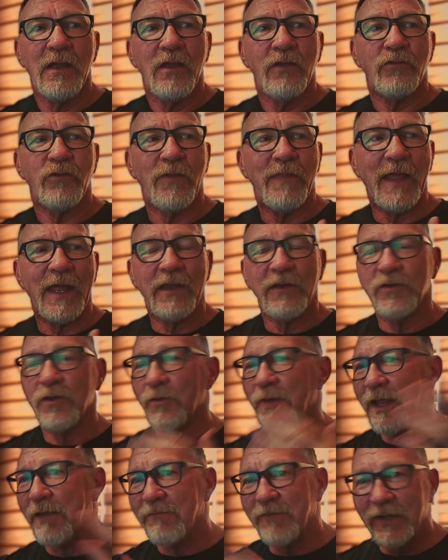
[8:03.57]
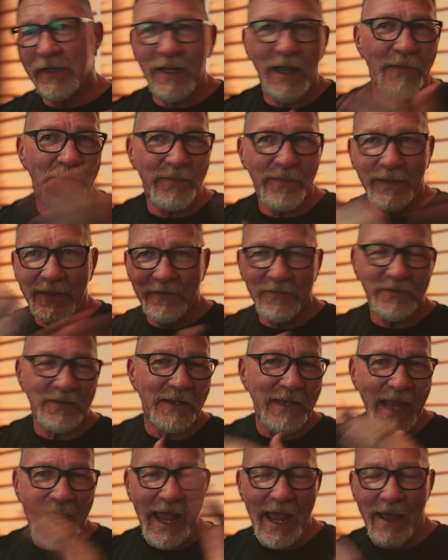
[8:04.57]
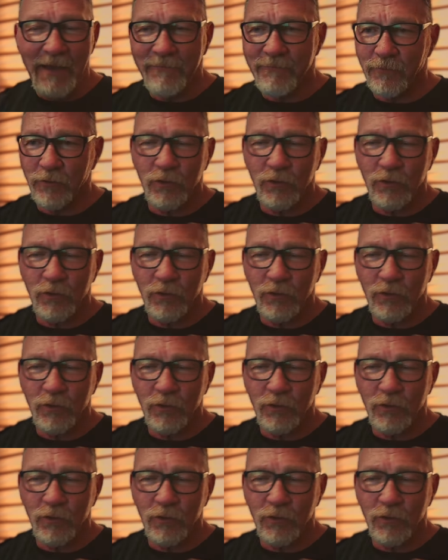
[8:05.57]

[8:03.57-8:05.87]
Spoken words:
so that I don't have to cut things in half